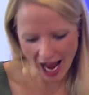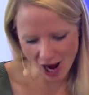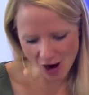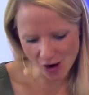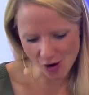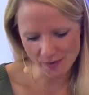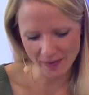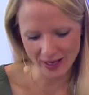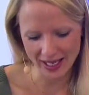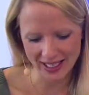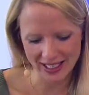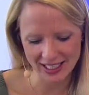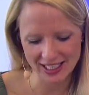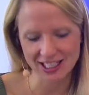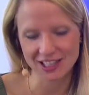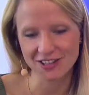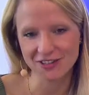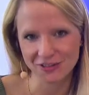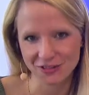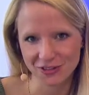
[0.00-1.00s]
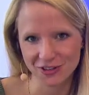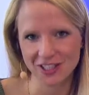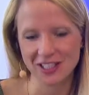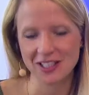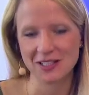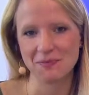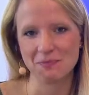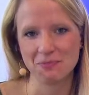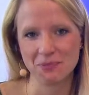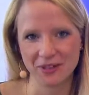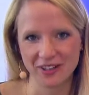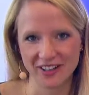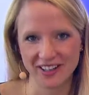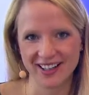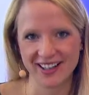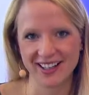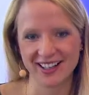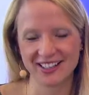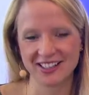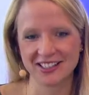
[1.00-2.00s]
how many different
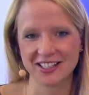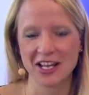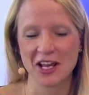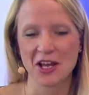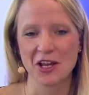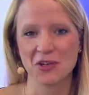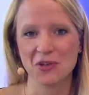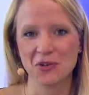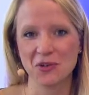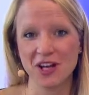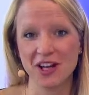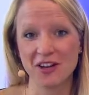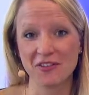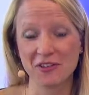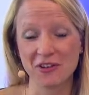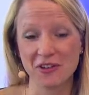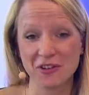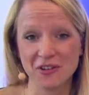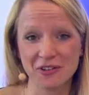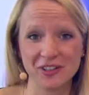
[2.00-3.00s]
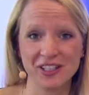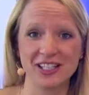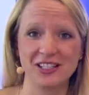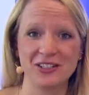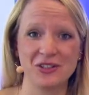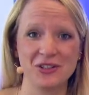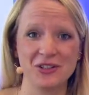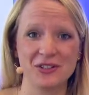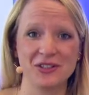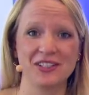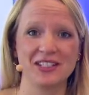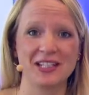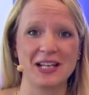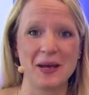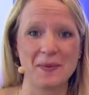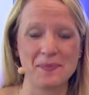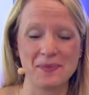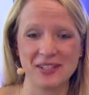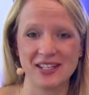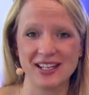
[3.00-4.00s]
products you have already turned
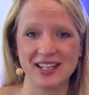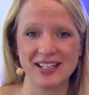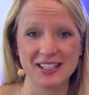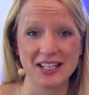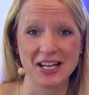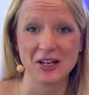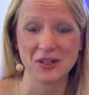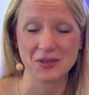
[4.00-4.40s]
upside